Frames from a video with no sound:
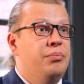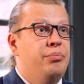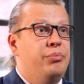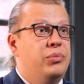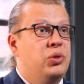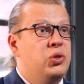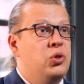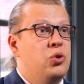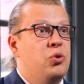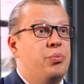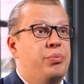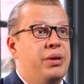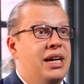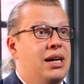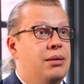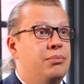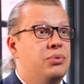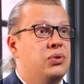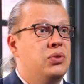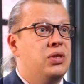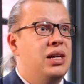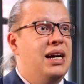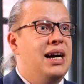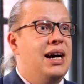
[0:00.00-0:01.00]
to
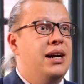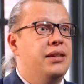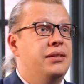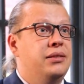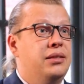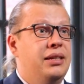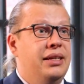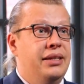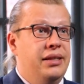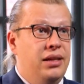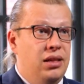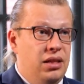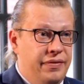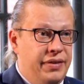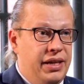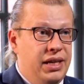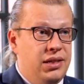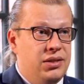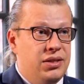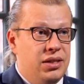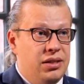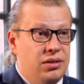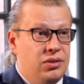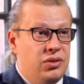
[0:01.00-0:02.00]
perhaps add an
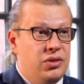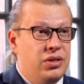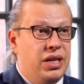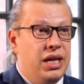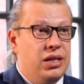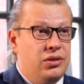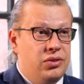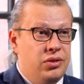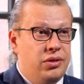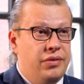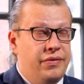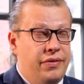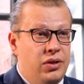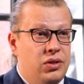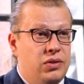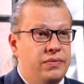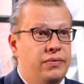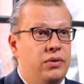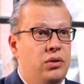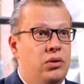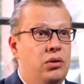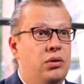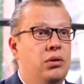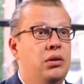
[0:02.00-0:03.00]
elevator to get to the first
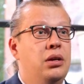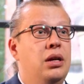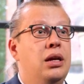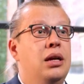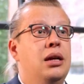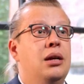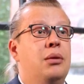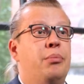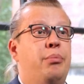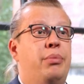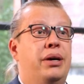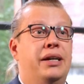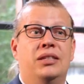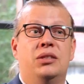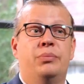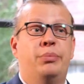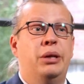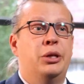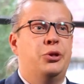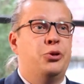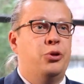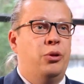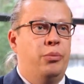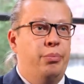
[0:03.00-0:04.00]
floor, buy a
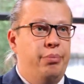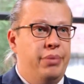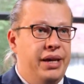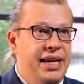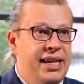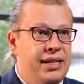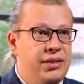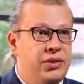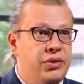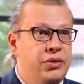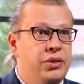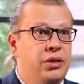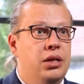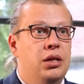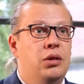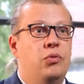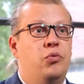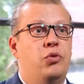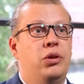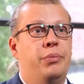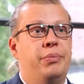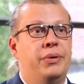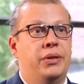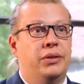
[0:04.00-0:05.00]
special bed,
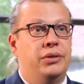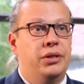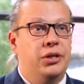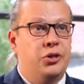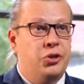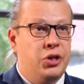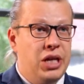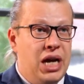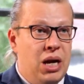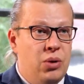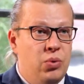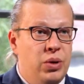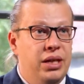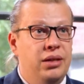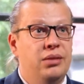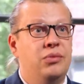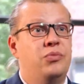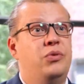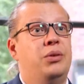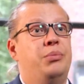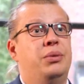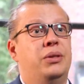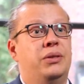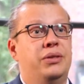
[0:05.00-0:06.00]
rebuild the shower,
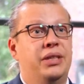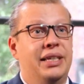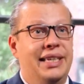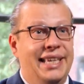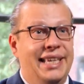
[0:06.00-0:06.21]
rebuild the